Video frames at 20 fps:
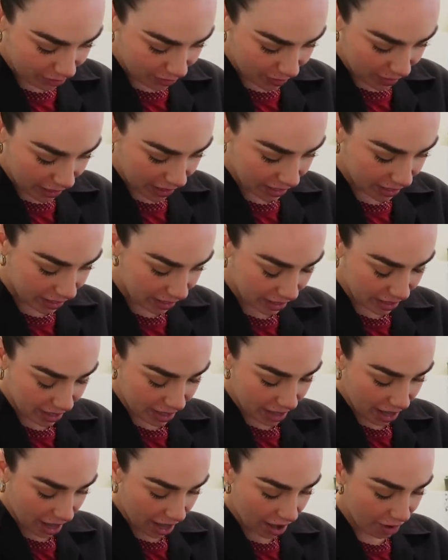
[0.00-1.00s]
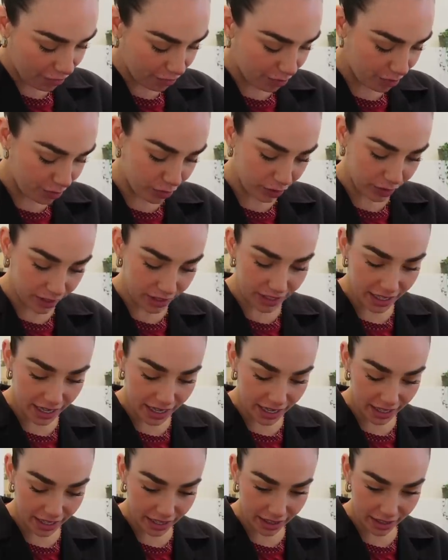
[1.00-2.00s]
We have booked
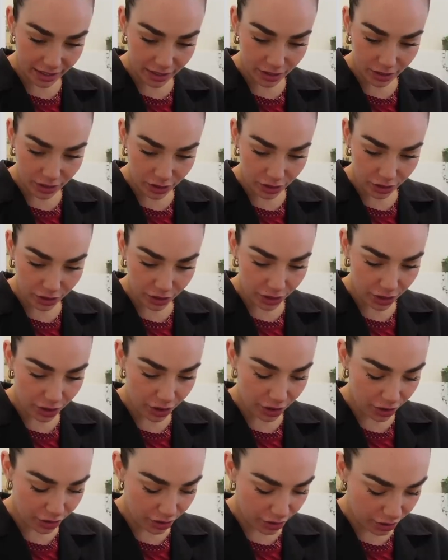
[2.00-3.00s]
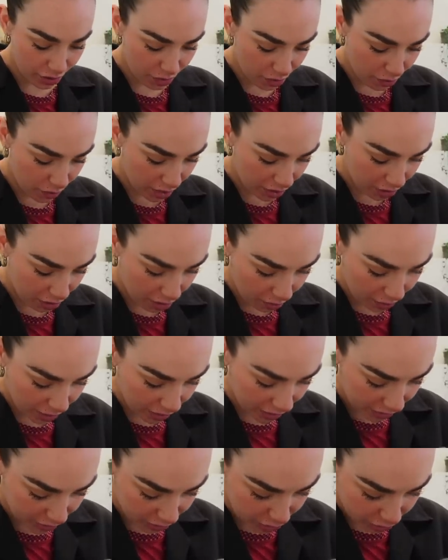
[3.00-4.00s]
in the studio. We are
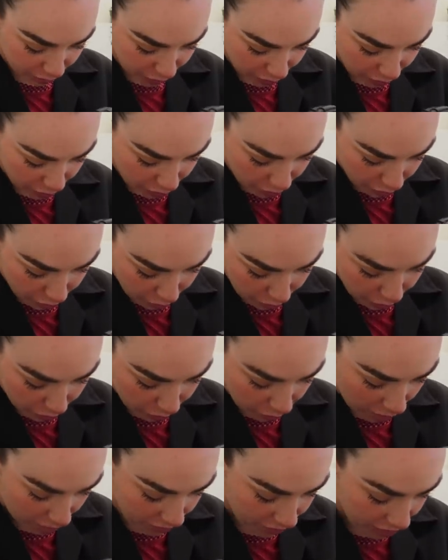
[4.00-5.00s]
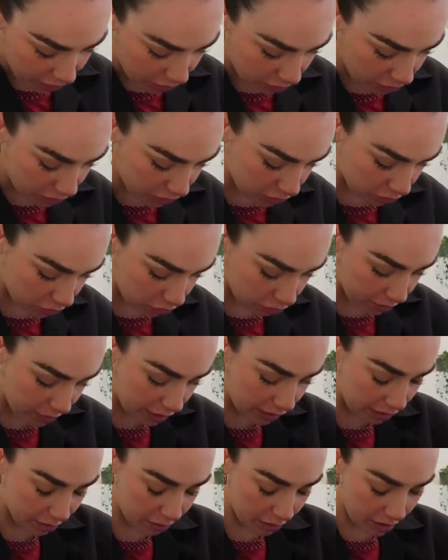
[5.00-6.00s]
going in to record. Why have I lost all
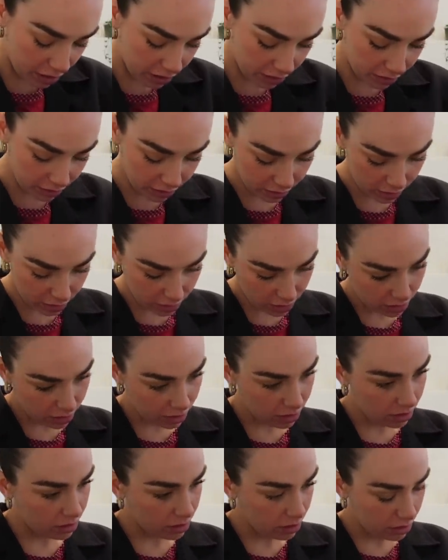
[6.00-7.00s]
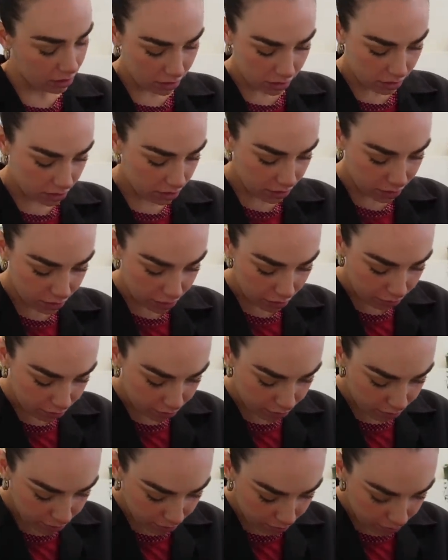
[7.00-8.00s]
my lip liners? Nope.
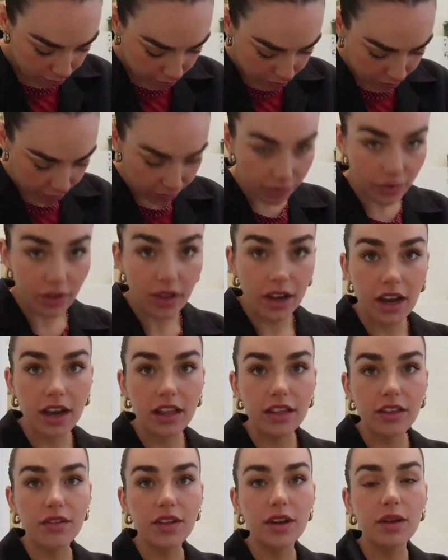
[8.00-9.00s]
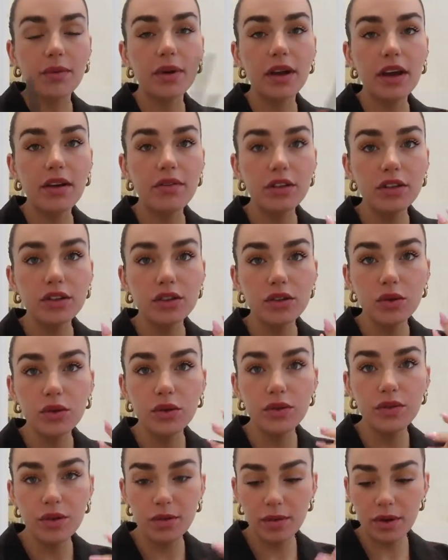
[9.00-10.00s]
Like, I love that. I'm like, I've lost
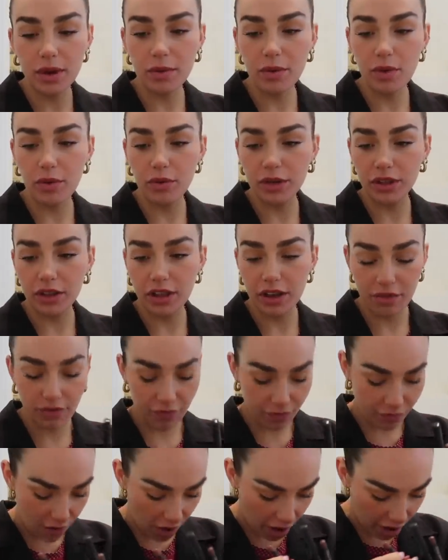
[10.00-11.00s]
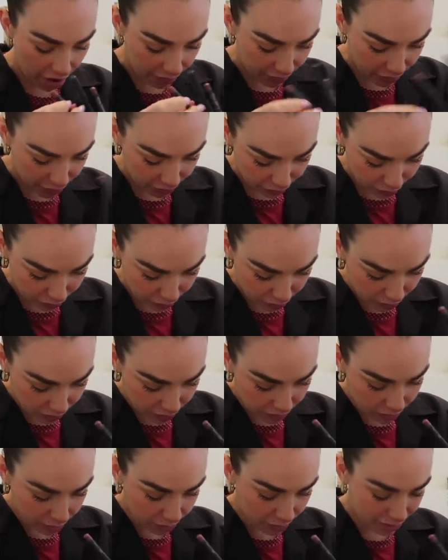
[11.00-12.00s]
all of them and I'm holding like five different
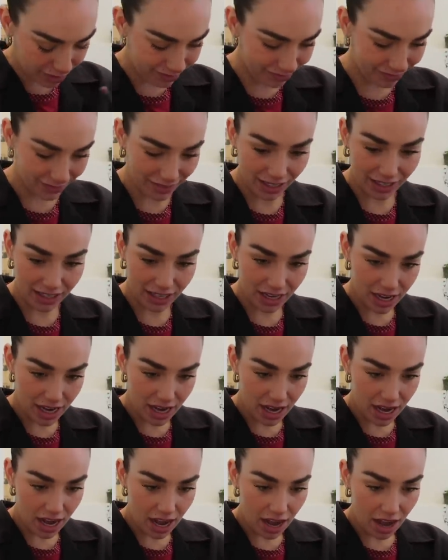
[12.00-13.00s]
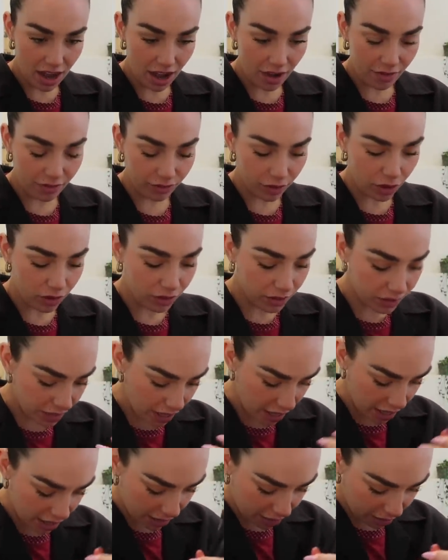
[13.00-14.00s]
ones, but I've lost
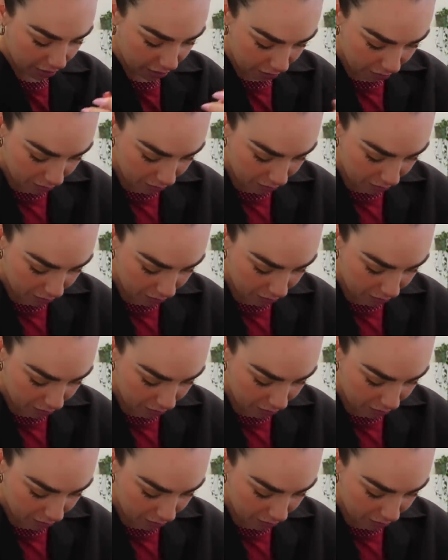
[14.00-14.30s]
like